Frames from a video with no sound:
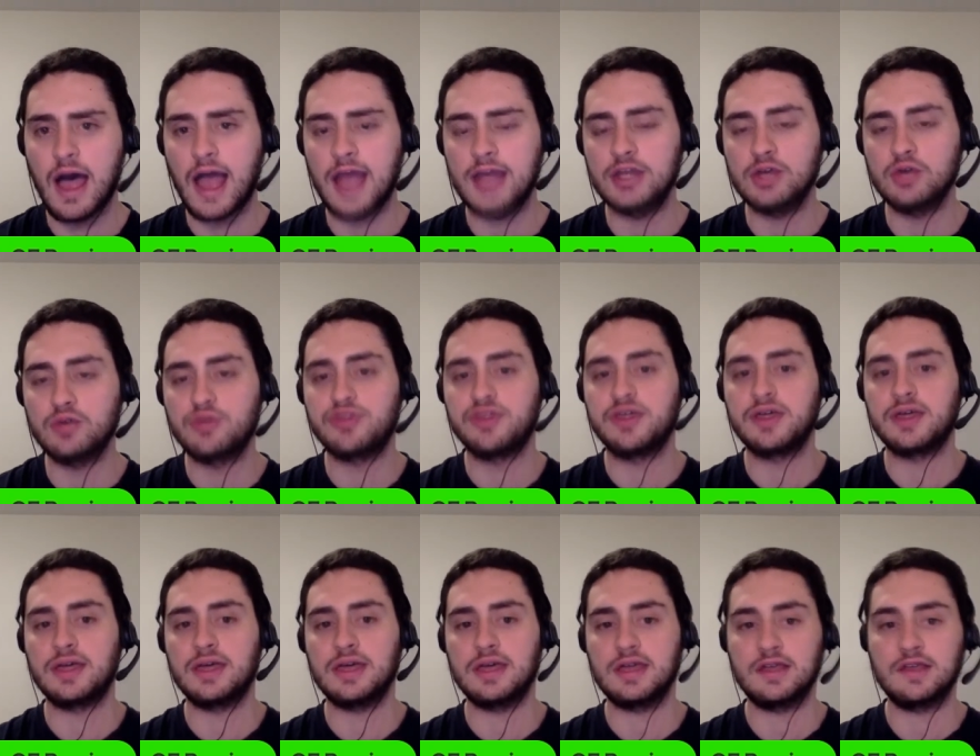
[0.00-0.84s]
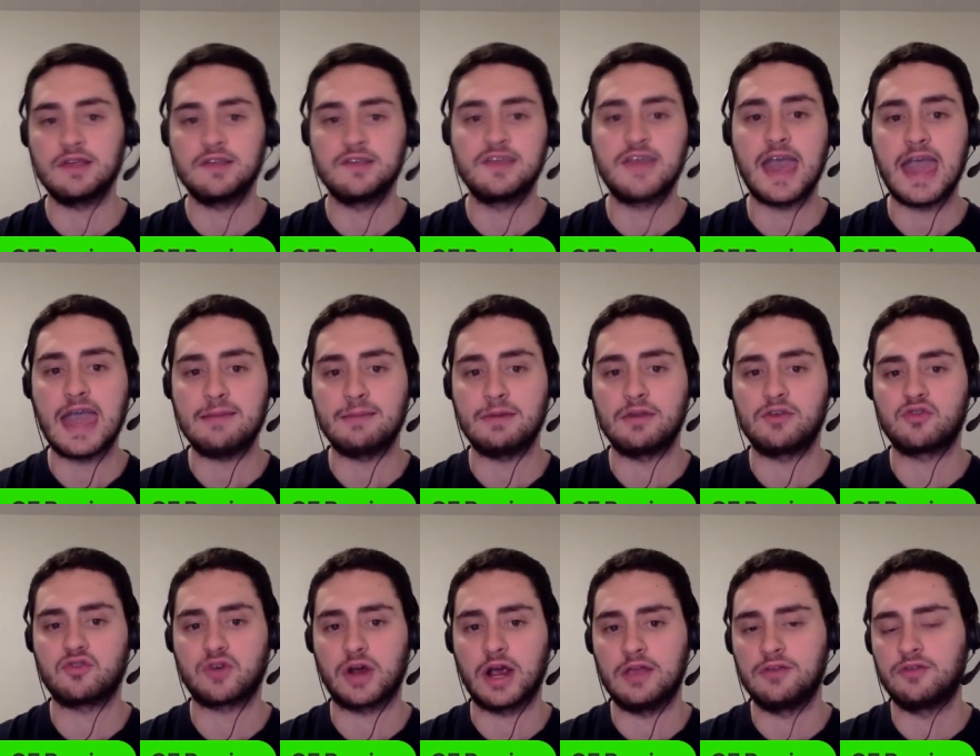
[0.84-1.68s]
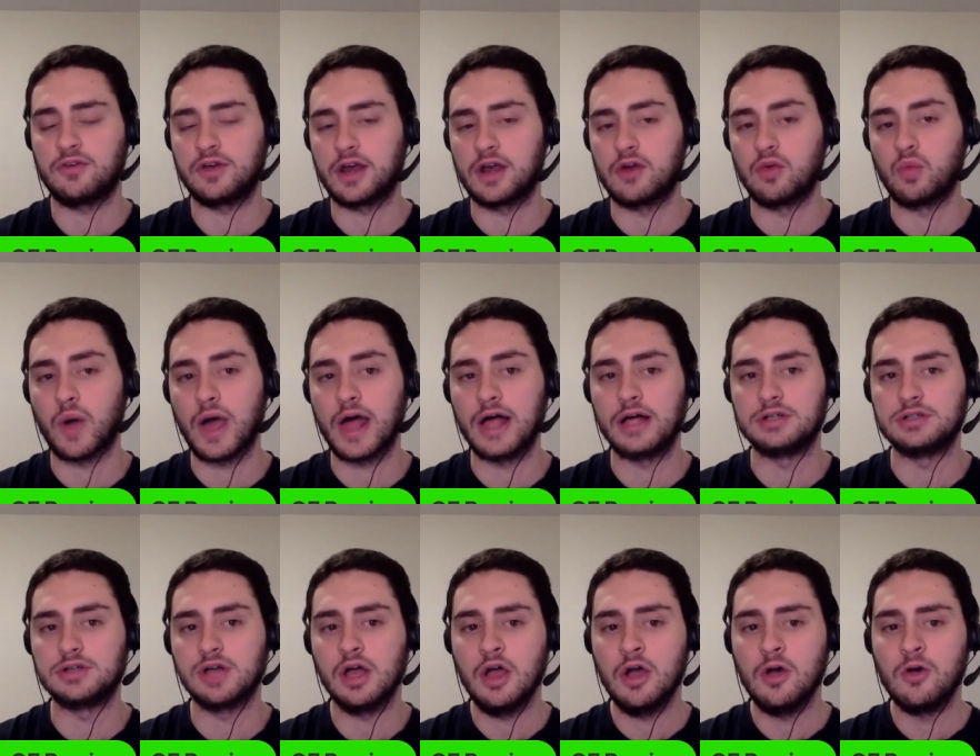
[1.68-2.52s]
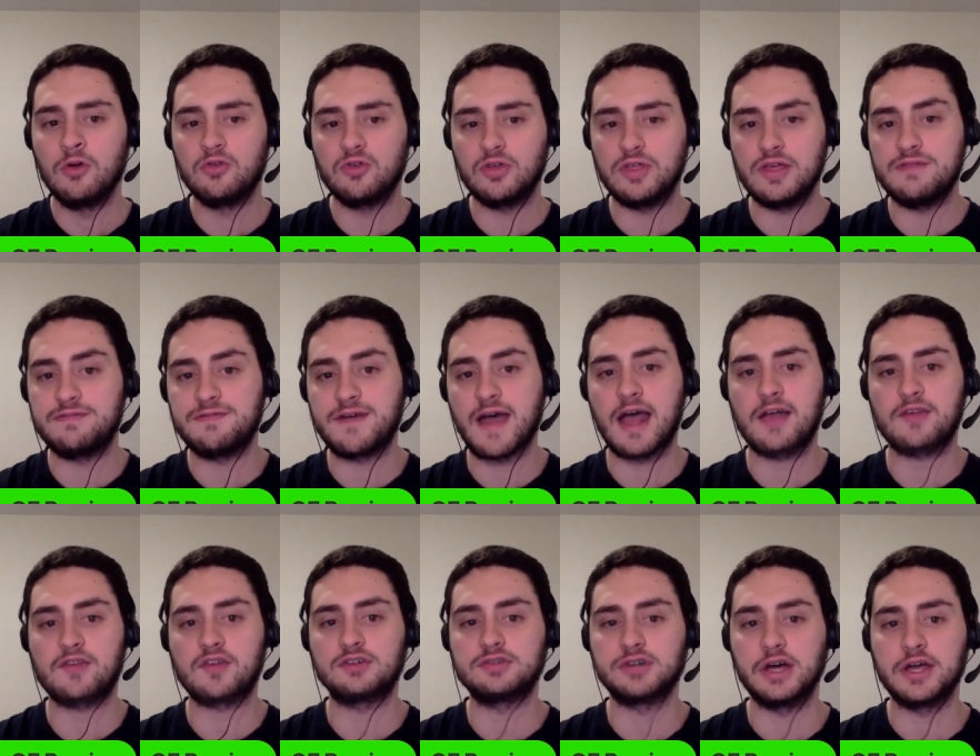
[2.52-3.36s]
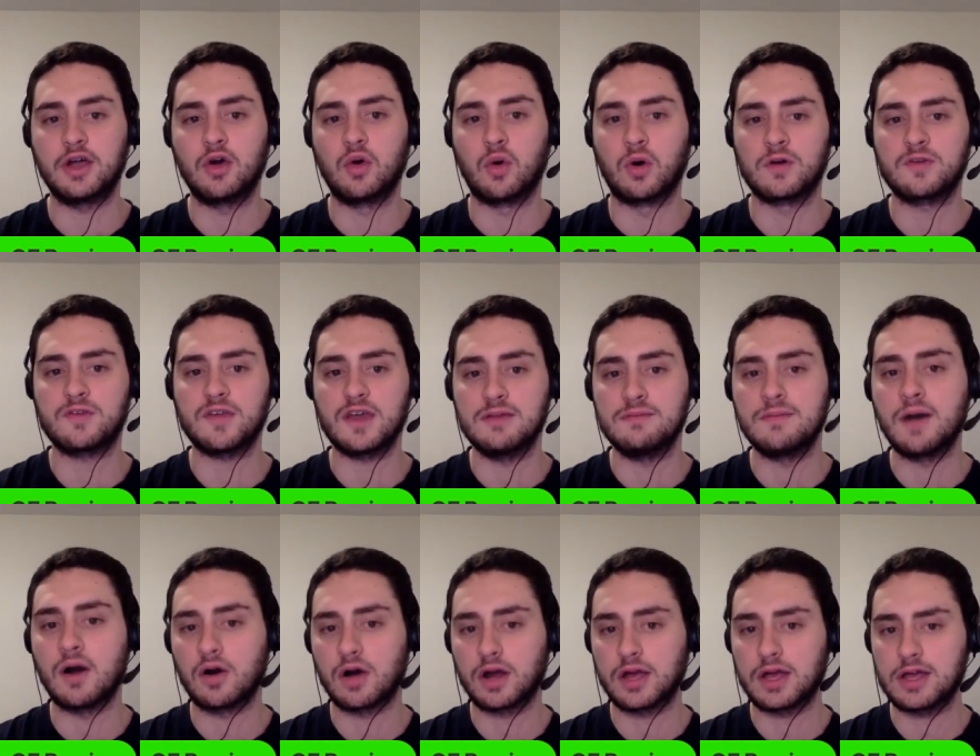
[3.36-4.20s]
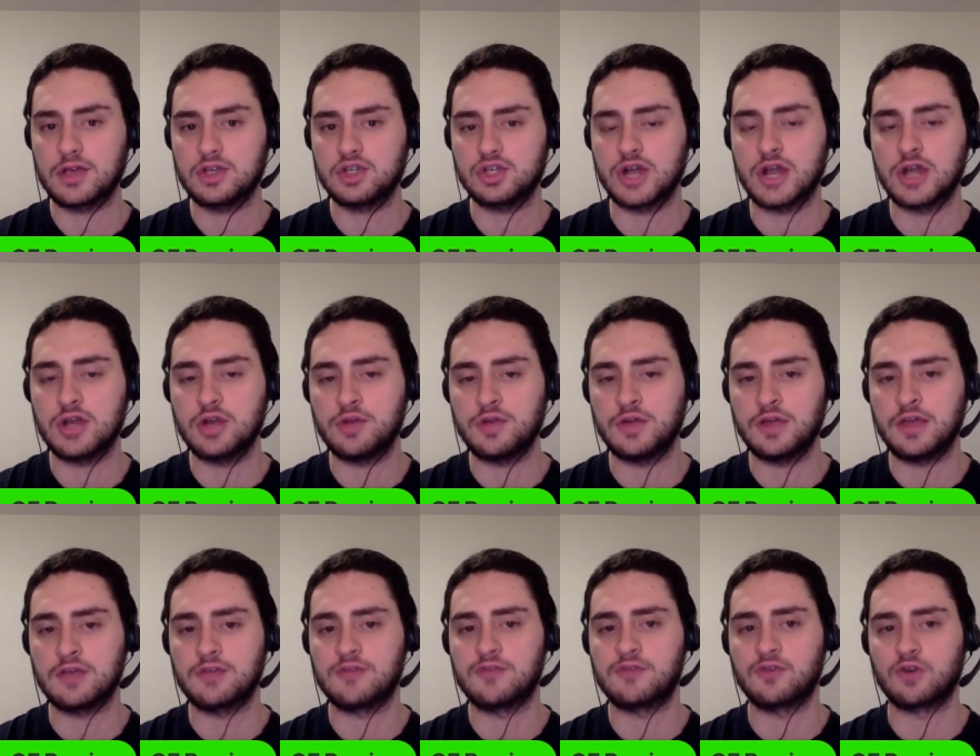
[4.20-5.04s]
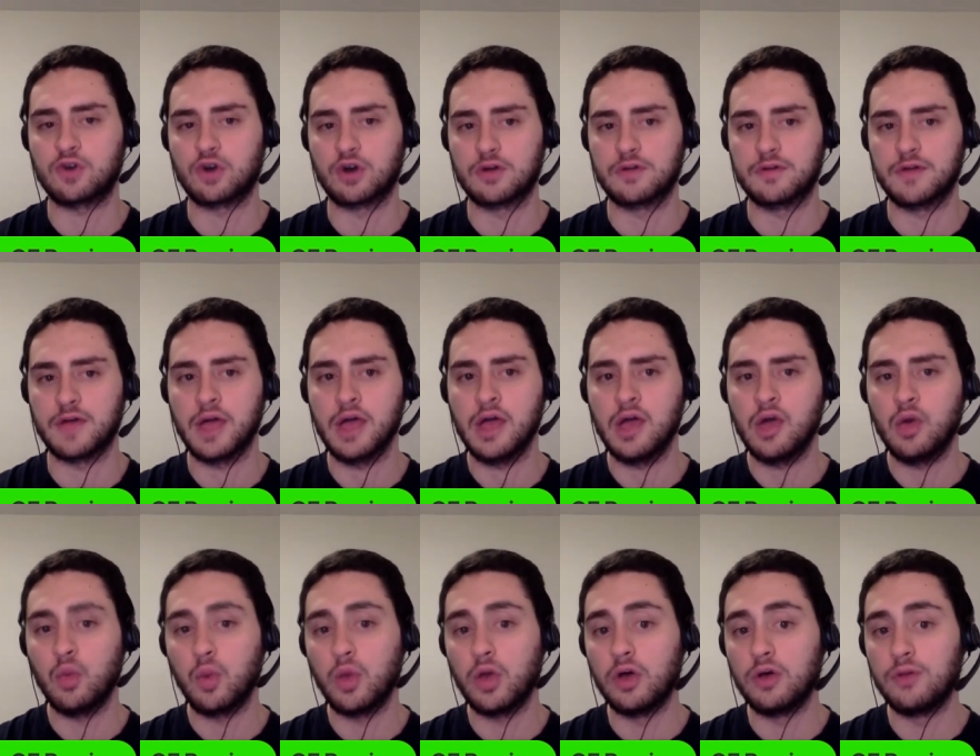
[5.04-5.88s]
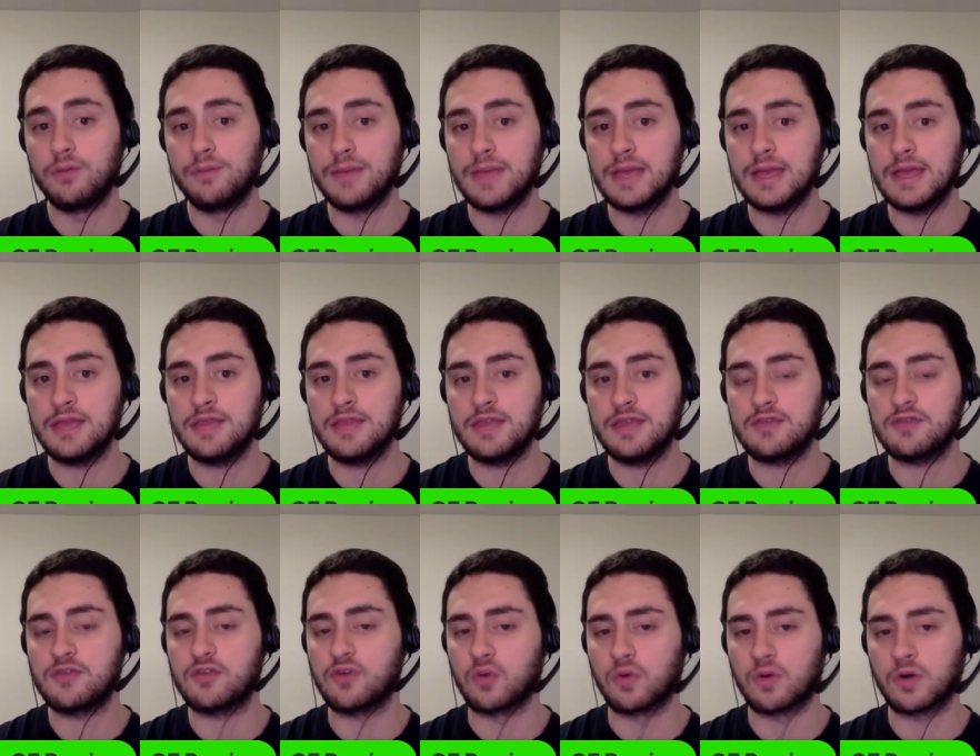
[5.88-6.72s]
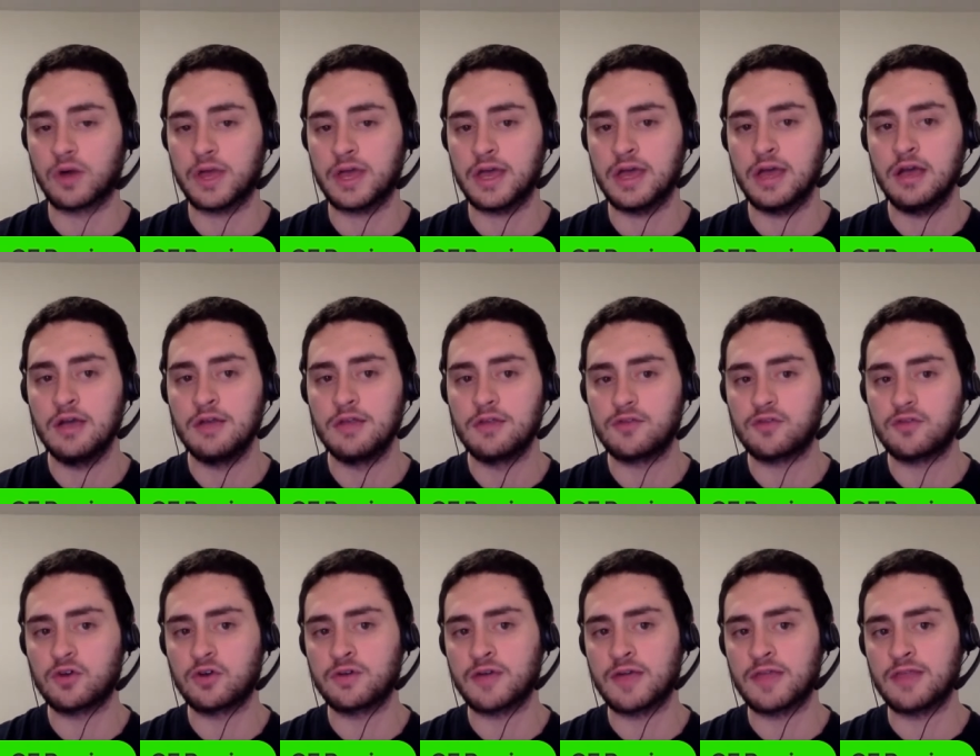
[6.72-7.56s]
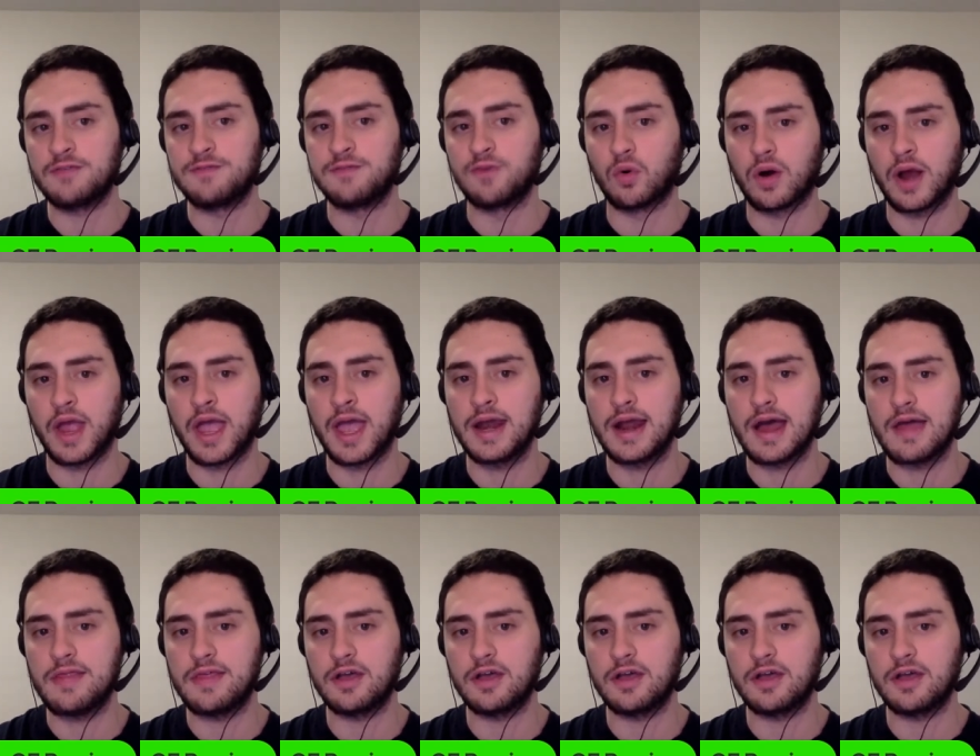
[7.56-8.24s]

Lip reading: I do think his game has translated well to the fast clay courts in Marrakech, and I do think his serve will be the story, the serve and the forehand.